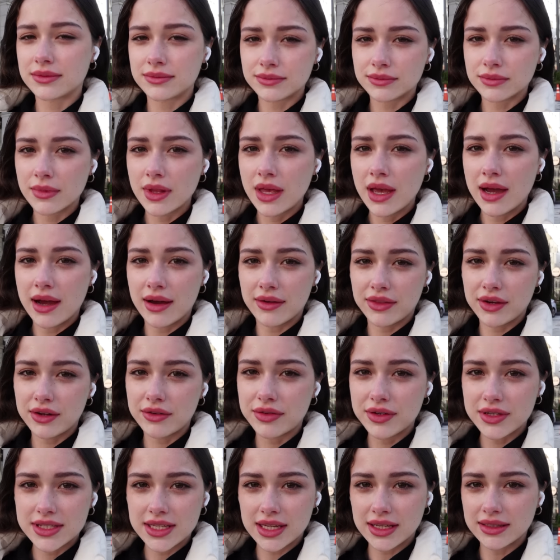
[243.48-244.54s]
After
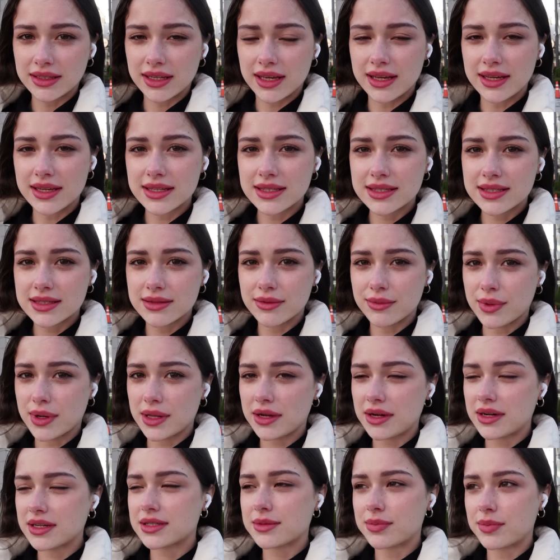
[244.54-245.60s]
freezing days, weather
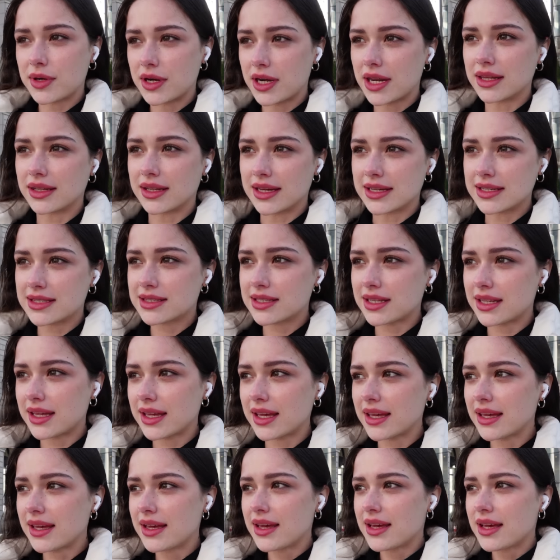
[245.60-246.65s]
is pretty nice today.
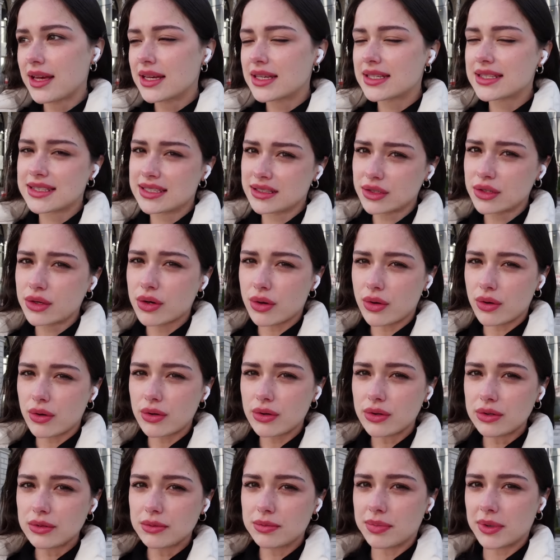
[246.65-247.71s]
Still
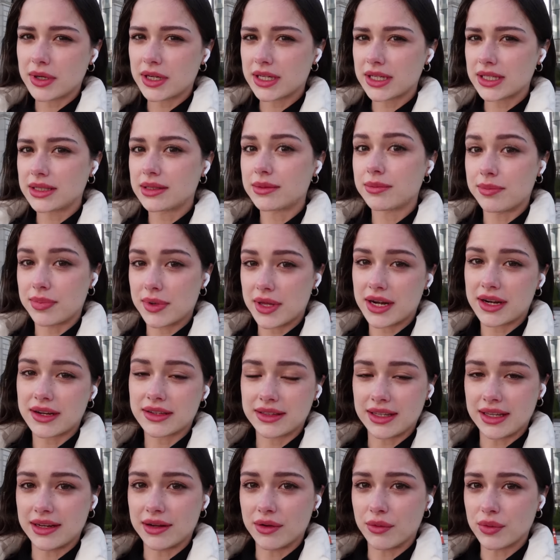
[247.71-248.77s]
cold, but better
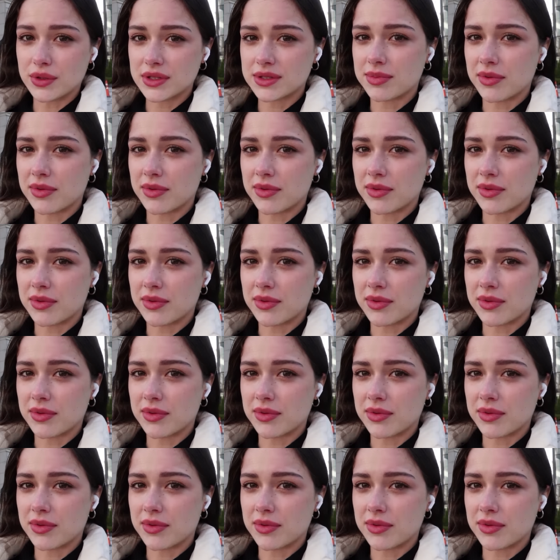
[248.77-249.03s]
than it was